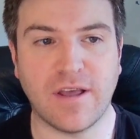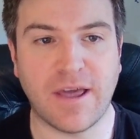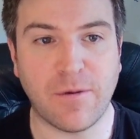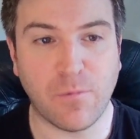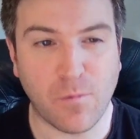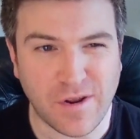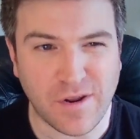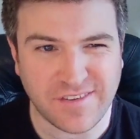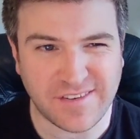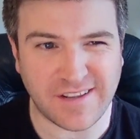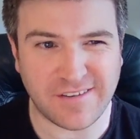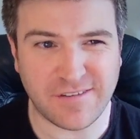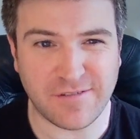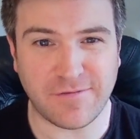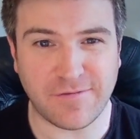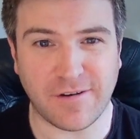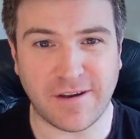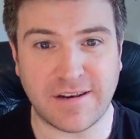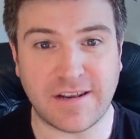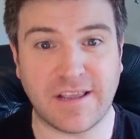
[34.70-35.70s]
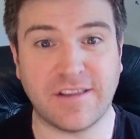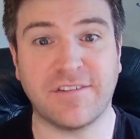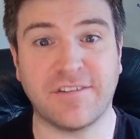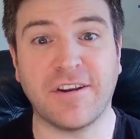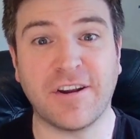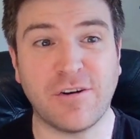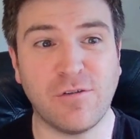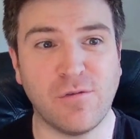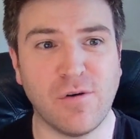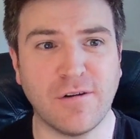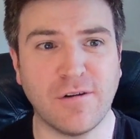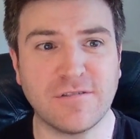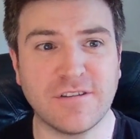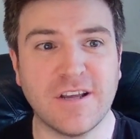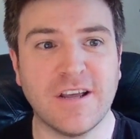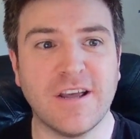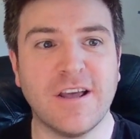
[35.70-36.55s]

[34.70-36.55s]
And what is that defined as? And I quote,